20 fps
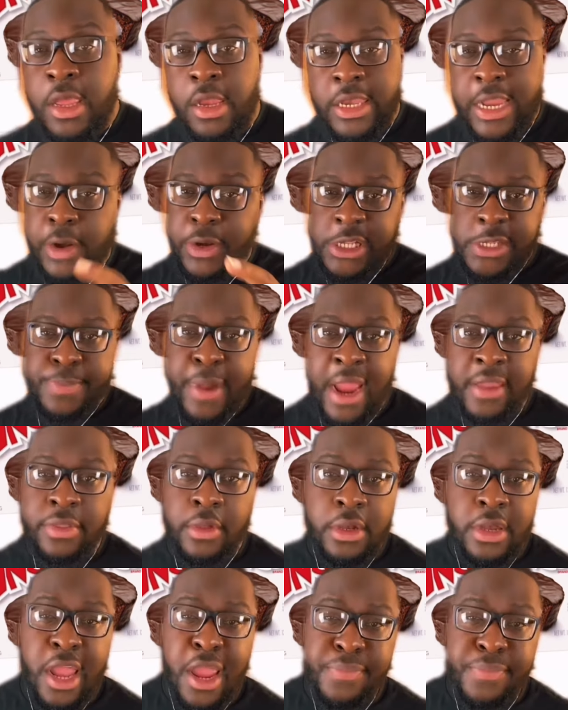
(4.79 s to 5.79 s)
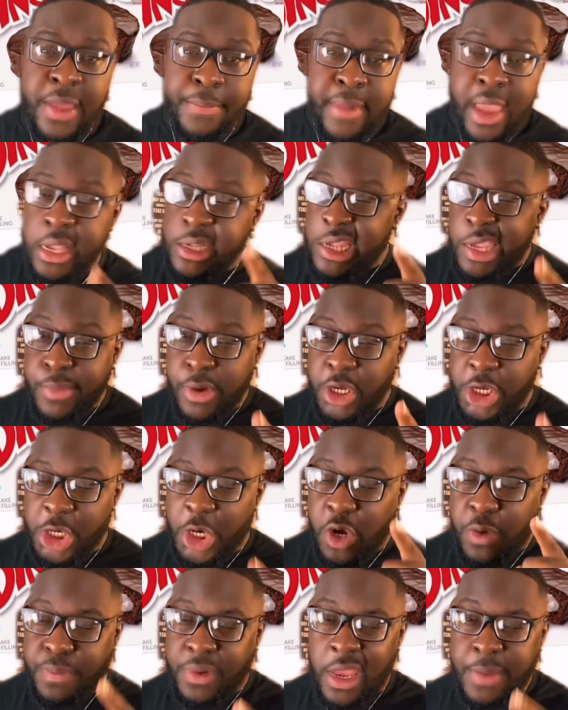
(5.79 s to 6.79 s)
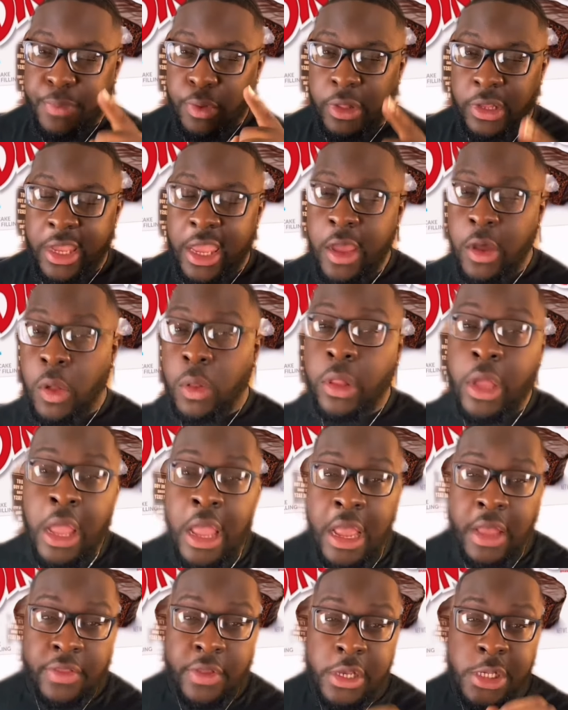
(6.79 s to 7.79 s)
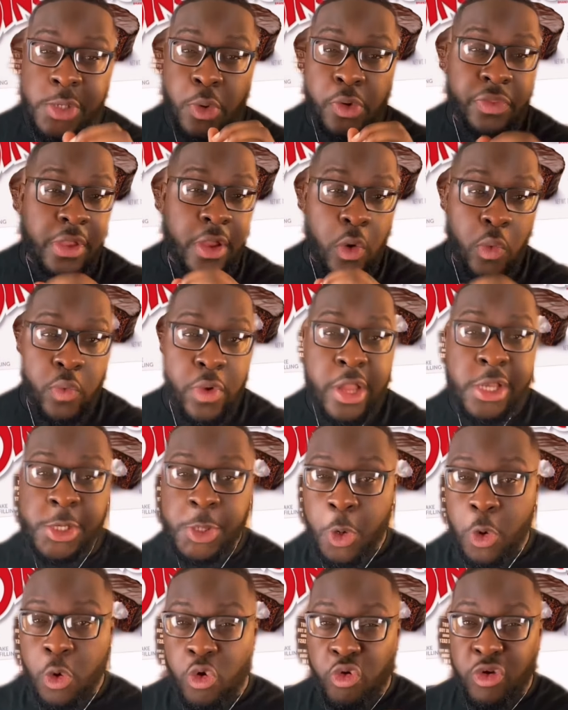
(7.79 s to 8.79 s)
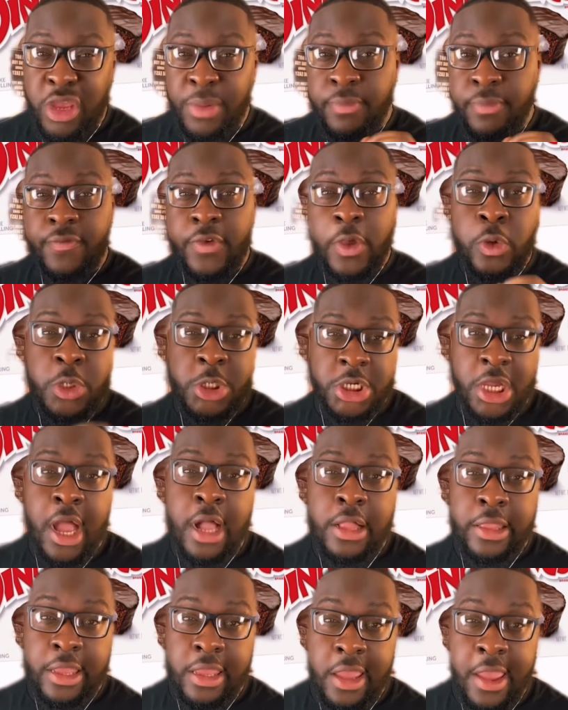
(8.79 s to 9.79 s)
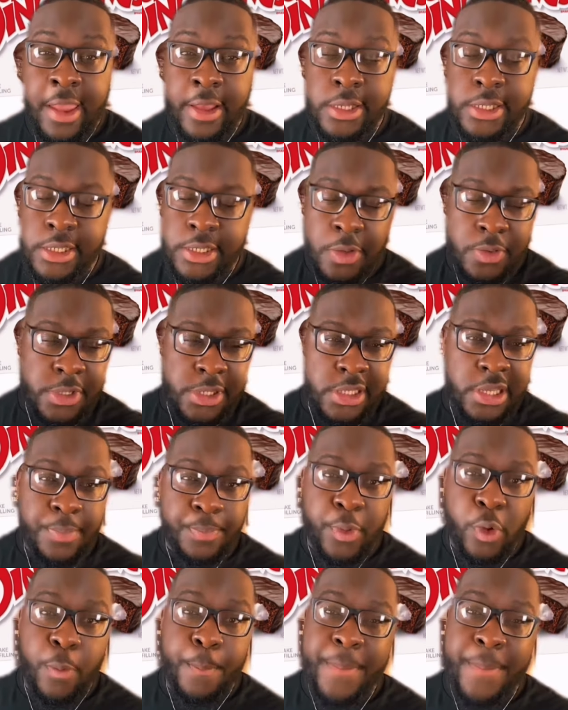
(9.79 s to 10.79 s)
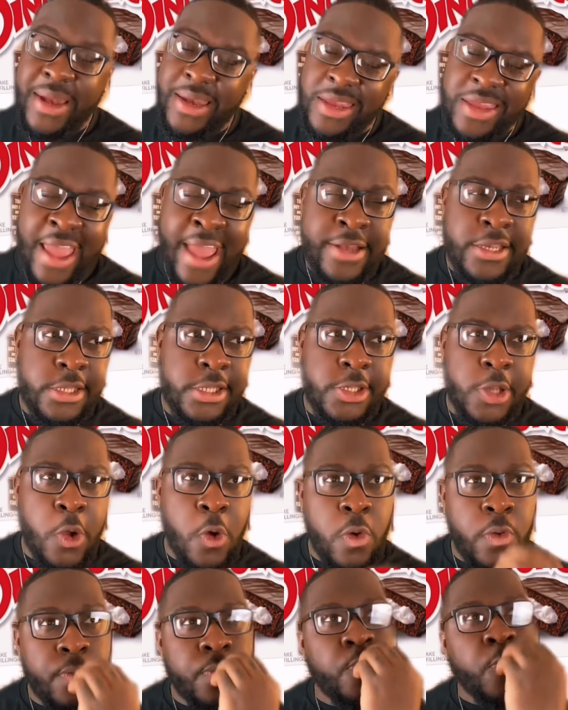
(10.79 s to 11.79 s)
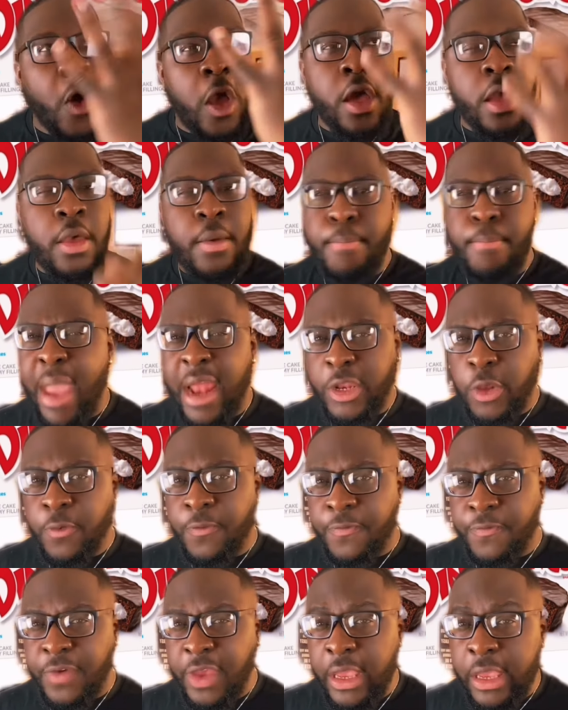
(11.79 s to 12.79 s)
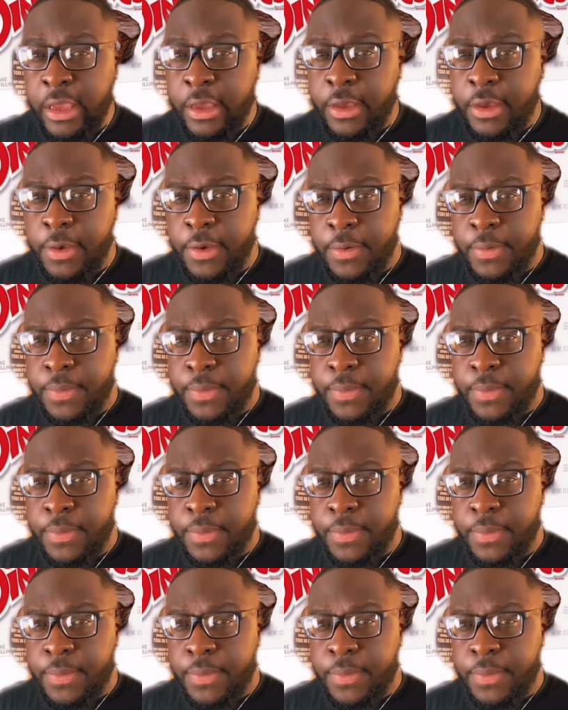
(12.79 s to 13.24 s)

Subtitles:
Now, despite the name that makes immature people giggle, these were the original cream-filled chocolate cakes, so simple, but yet so magnifique.